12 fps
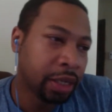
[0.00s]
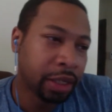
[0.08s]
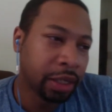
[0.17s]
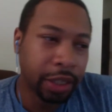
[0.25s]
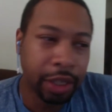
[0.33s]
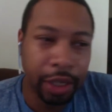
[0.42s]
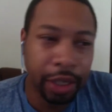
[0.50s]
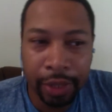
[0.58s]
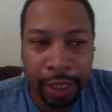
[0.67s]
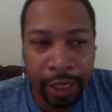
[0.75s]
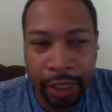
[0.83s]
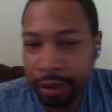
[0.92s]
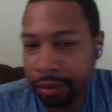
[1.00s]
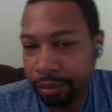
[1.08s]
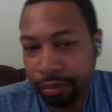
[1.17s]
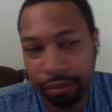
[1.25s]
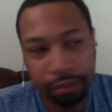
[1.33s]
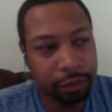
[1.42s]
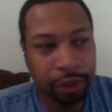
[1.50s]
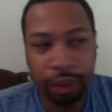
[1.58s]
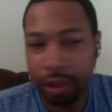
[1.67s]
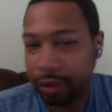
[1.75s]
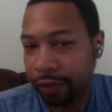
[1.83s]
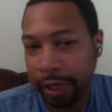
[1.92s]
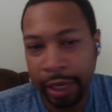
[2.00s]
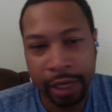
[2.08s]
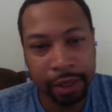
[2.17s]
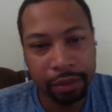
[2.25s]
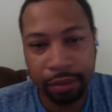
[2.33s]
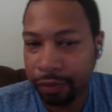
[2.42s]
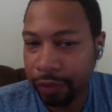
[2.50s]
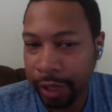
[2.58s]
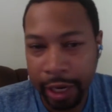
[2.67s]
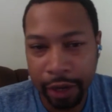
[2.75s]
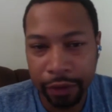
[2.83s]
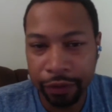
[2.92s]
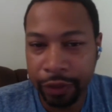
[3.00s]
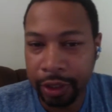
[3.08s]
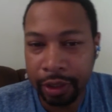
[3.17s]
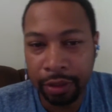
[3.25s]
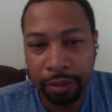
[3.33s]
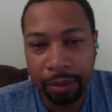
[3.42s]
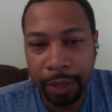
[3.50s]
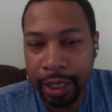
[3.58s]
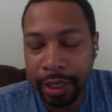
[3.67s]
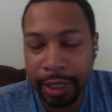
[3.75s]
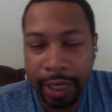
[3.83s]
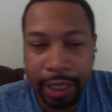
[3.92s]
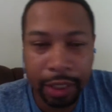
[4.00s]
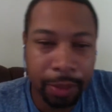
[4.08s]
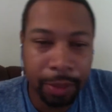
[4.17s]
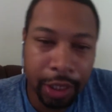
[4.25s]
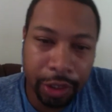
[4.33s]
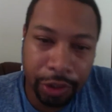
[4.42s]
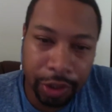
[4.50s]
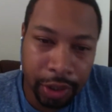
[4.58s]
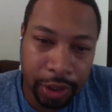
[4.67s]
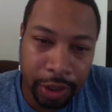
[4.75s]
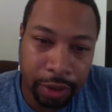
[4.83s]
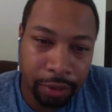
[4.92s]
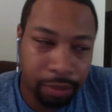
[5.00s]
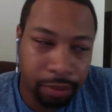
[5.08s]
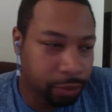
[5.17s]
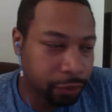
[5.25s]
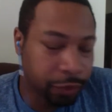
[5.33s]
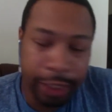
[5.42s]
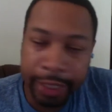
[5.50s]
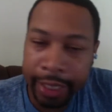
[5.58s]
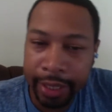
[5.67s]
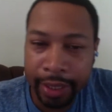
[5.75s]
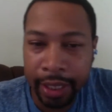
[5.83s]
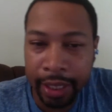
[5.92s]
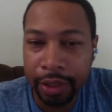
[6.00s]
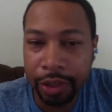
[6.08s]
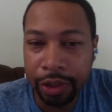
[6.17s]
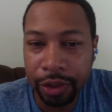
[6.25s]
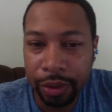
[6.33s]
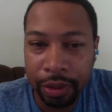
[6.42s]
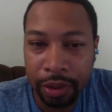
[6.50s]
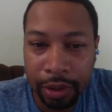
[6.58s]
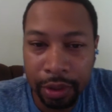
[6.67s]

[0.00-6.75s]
you know, they just flat flat out fee. Pay the tax, pay the uh-huh. insurance, fifty thousand dollars is yours. You